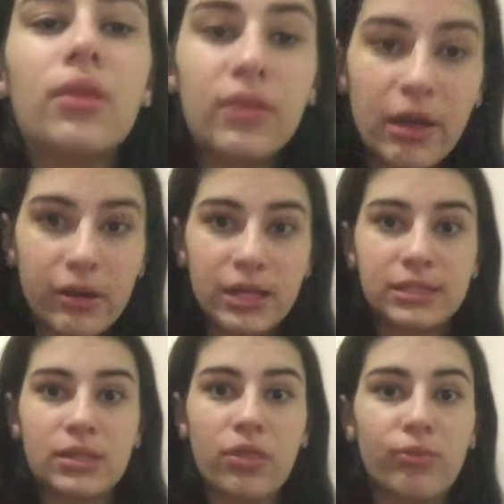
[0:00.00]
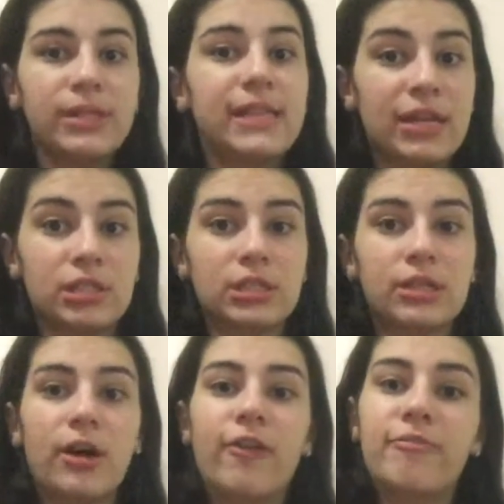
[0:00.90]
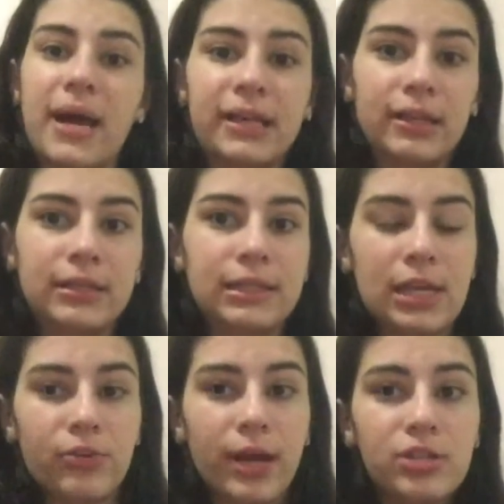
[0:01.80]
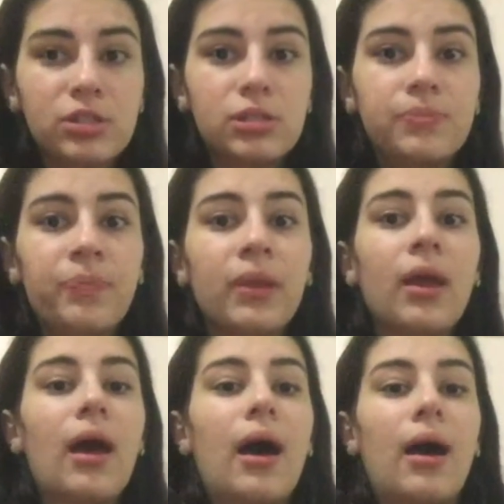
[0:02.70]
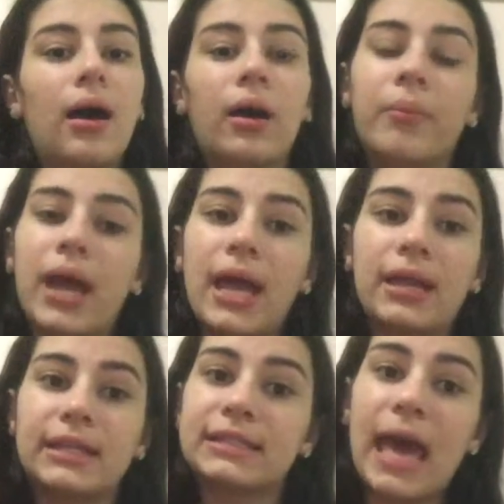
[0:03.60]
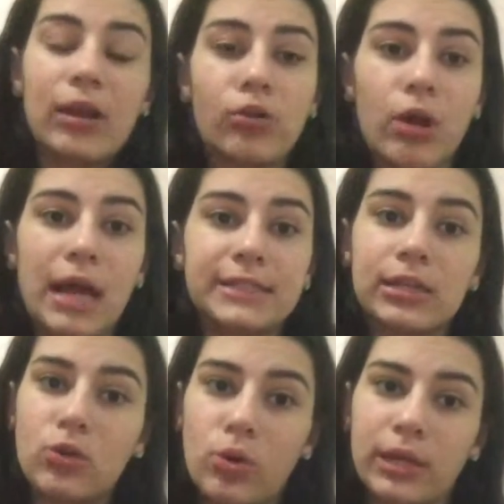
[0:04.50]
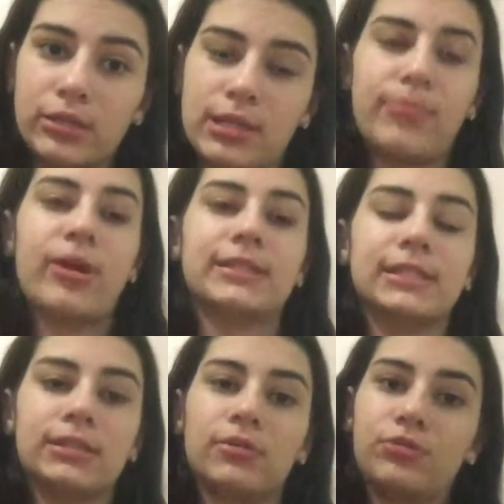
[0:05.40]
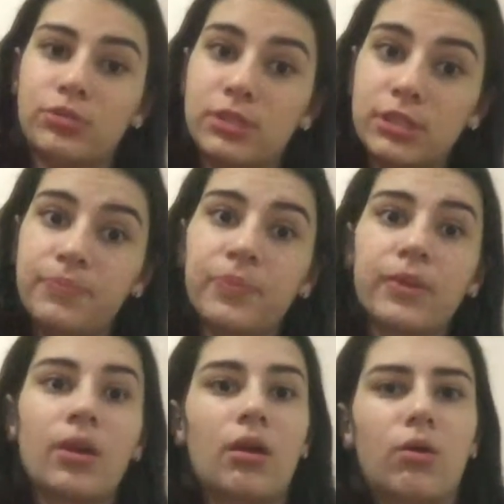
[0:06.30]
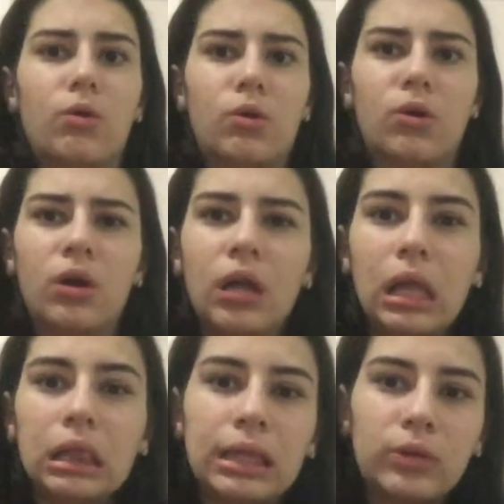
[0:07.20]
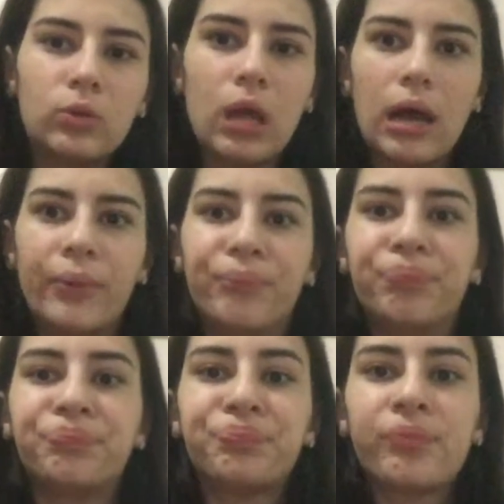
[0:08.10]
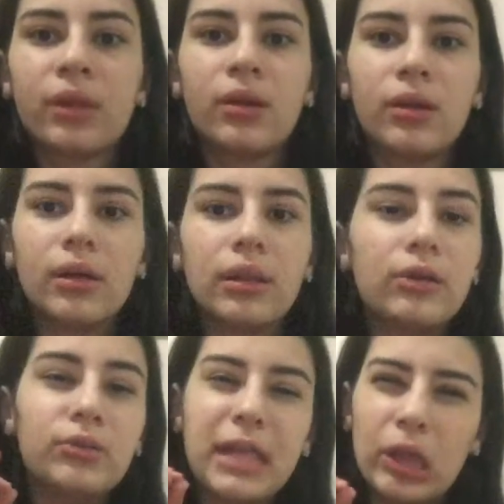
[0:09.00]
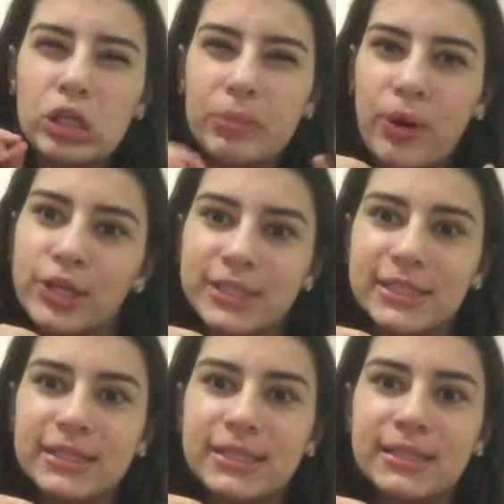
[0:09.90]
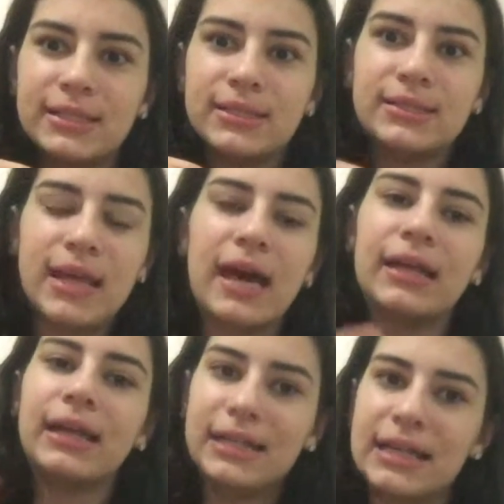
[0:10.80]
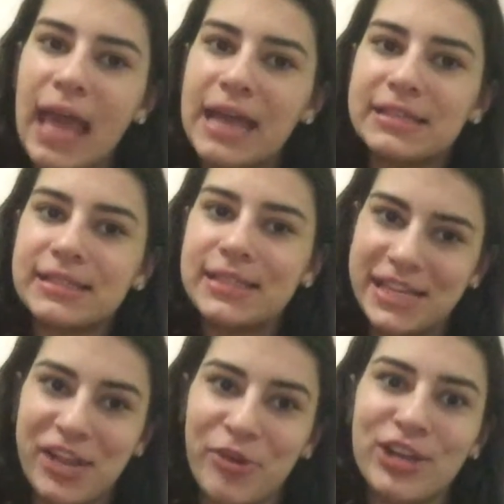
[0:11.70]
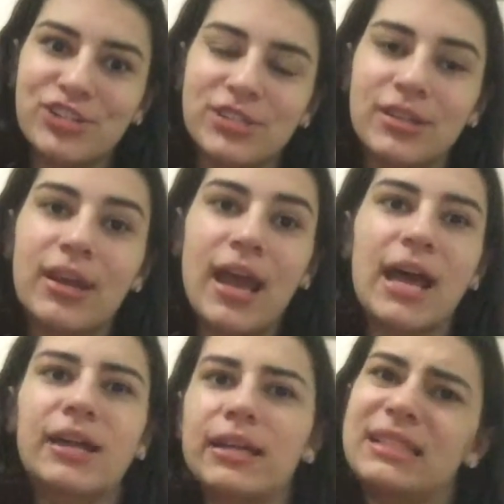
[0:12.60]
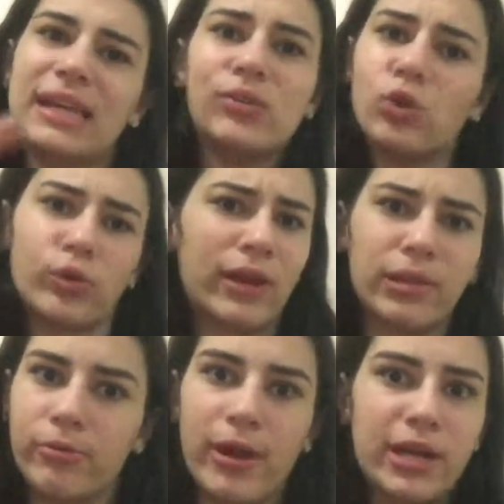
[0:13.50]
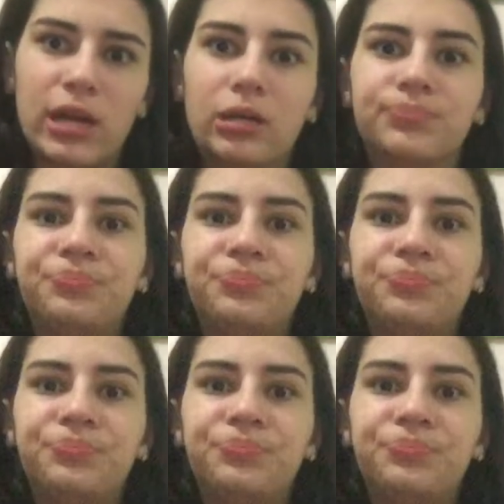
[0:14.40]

There is 3 stages of macular degeneration, and it's categorized according to the presence of drusen, or little yellow deposits that indicate degeneration, and it's seen all around the retina.